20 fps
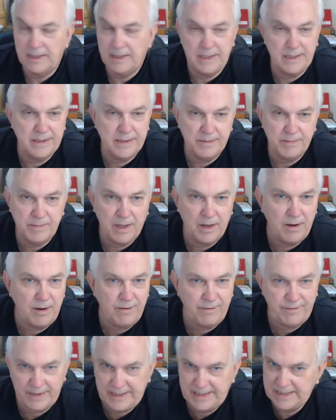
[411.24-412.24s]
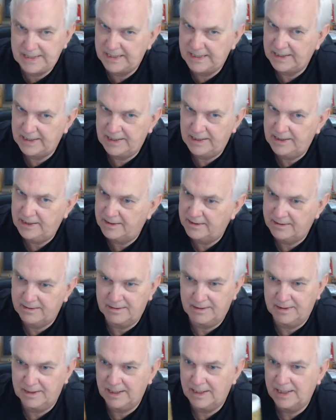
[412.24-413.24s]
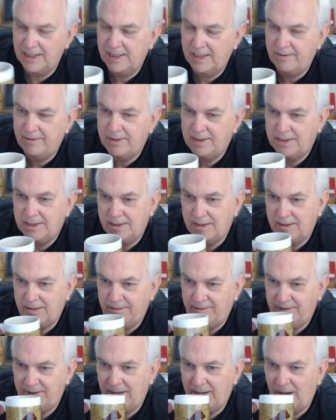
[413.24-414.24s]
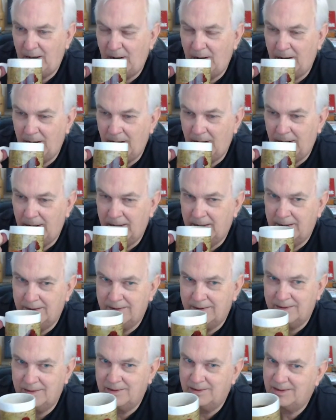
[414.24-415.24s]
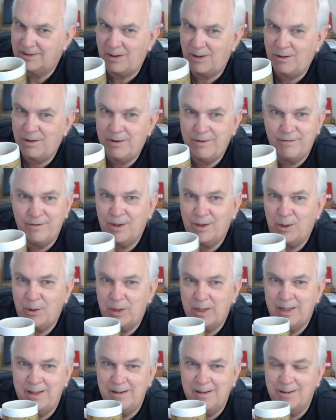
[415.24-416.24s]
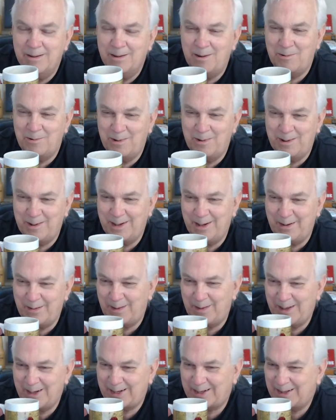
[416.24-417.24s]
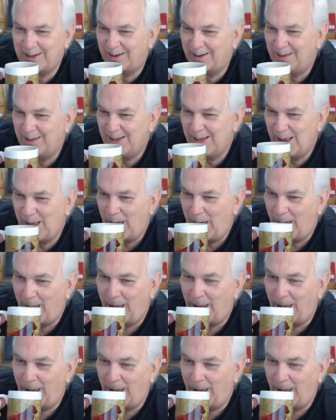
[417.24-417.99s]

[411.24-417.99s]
Need some coffee, Janet. Gotta have a coffee. Starter fluid, whatever they call it.